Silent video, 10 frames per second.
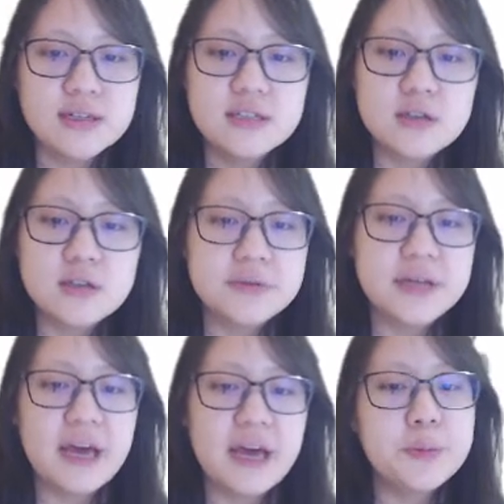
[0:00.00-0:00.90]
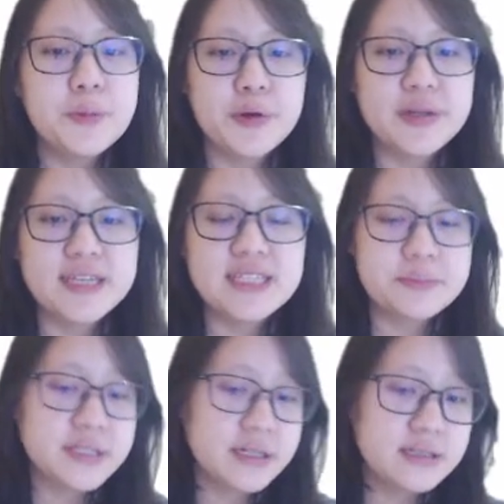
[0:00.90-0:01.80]
called hematopoietic
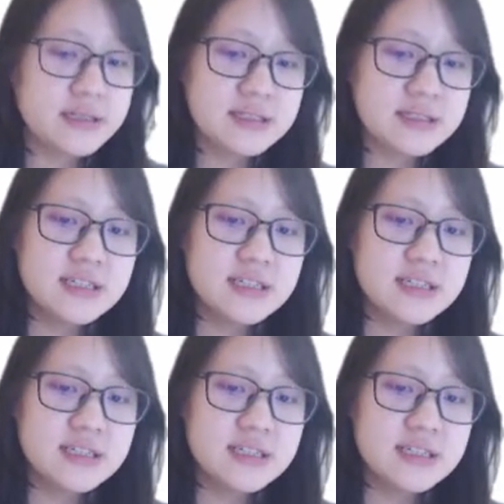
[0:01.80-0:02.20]
stem cells,